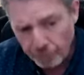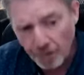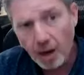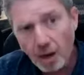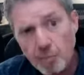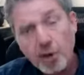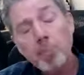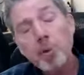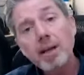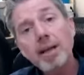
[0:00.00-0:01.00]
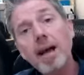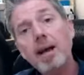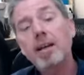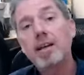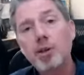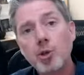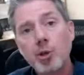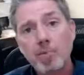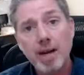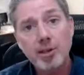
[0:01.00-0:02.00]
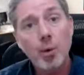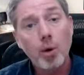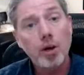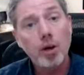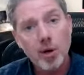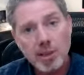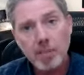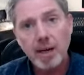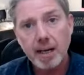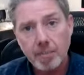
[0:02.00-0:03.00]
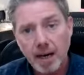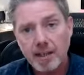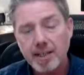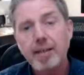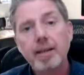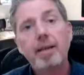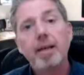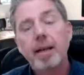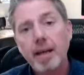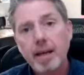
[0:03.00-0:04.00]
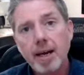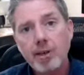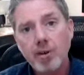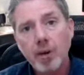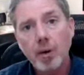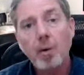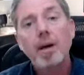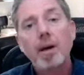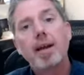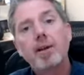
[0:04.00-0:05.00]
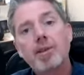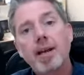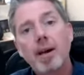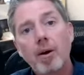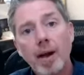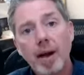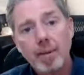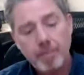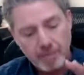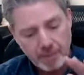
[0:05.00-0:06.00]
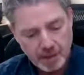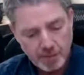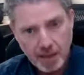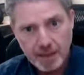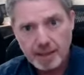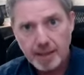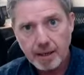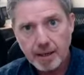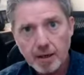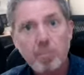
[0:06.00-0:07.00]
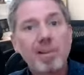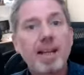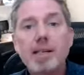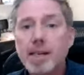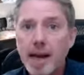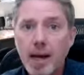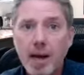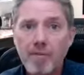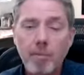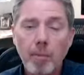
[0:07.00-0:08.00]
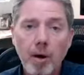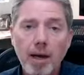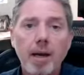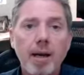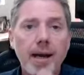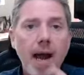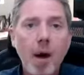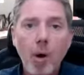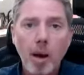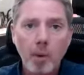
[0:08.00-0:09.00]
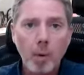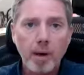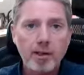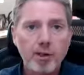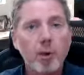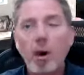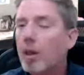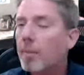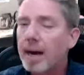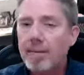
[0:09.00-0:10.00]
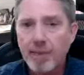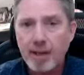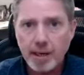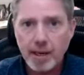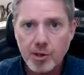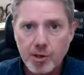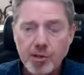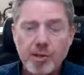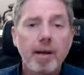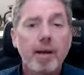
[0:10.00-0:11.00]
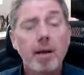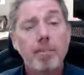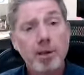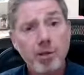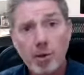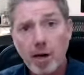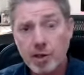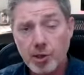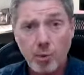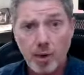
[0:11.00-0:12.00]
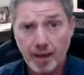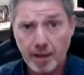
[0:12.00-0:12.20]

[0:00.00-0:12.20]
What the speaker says: So you're putting that initial deposit or your earnest money deposit into escrow, and you're saying, okay, this money's in here. Please take it off the market. And now I'm going to do all of my investigations and be sure I still want to get